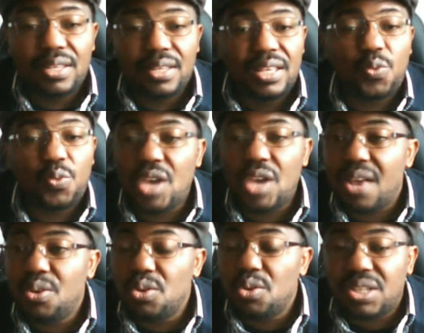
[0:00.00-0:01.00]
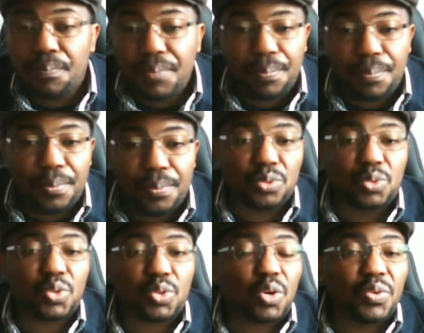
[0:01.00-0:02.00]
If you are using people to
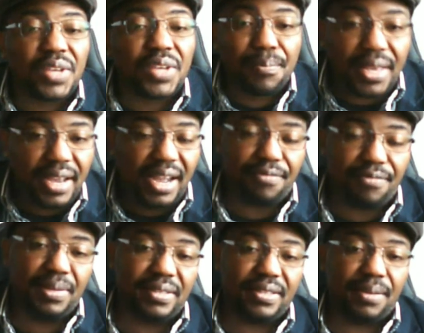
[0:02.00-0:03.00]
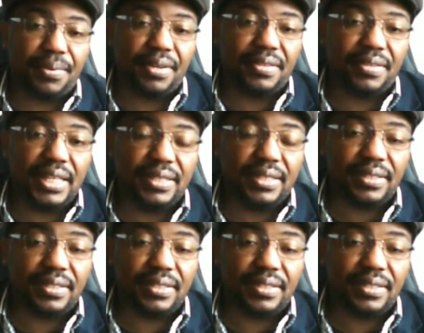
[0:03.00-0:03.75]
talk on your behalf, Mr. President,